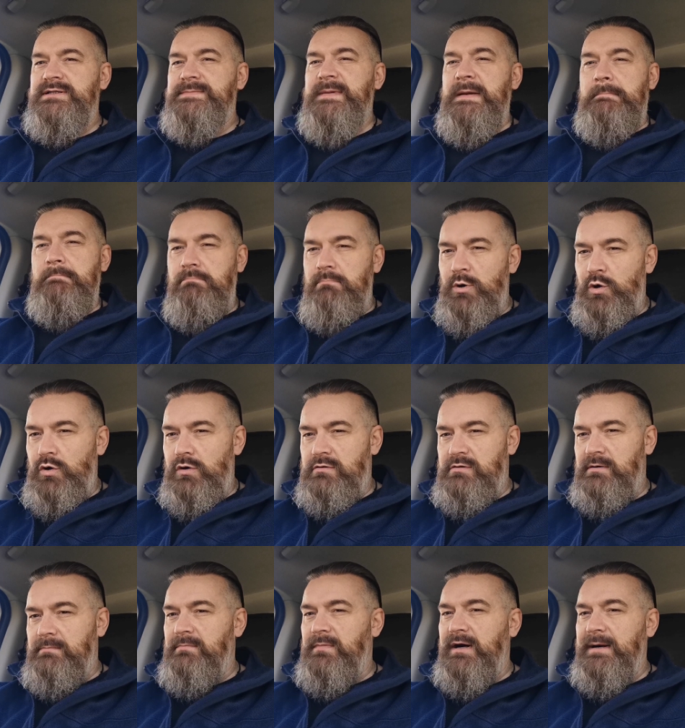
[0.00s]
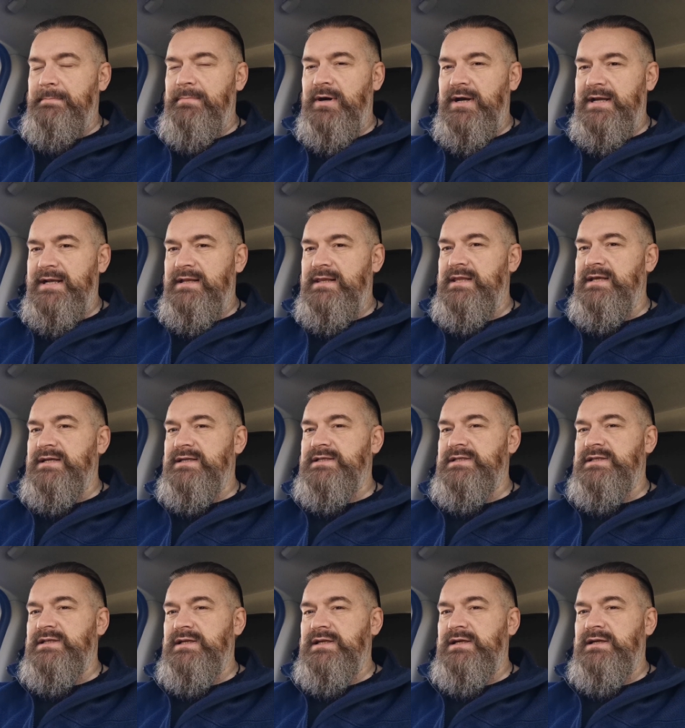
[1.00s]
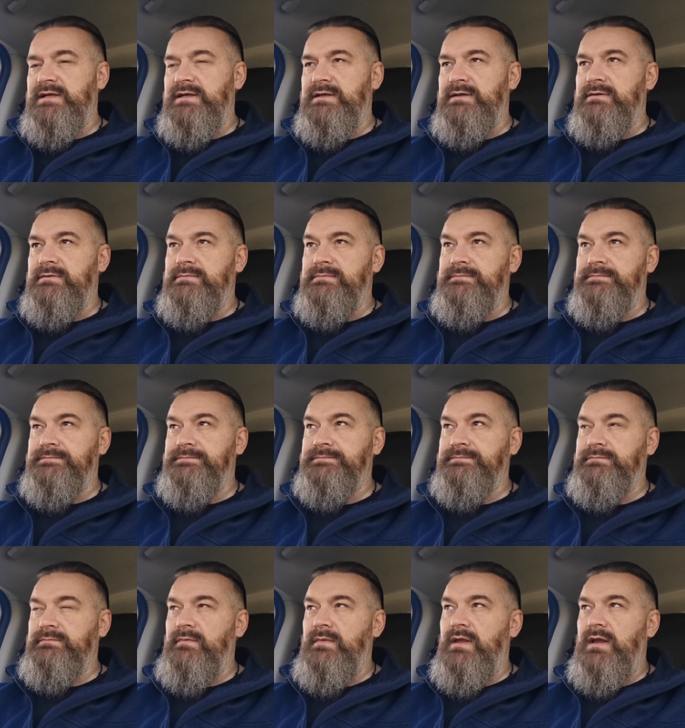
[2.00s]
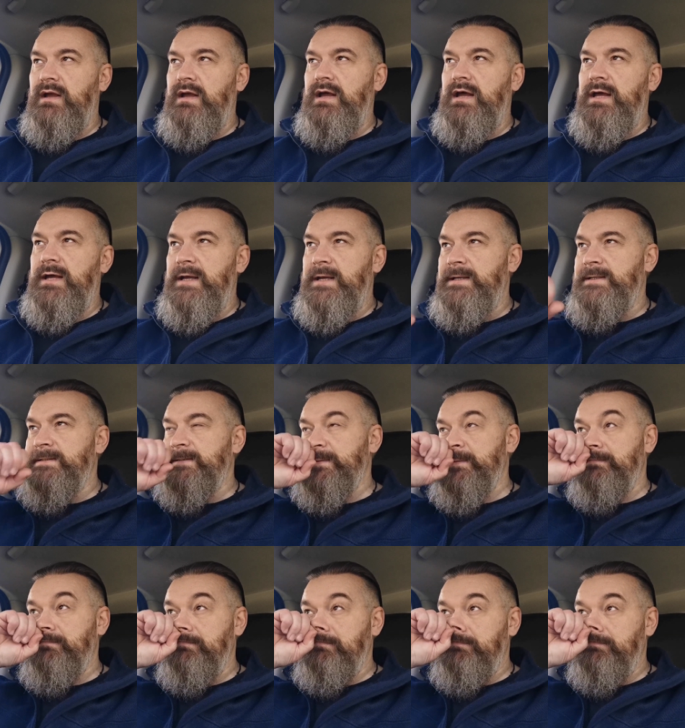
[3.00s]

has been more on my mind this year as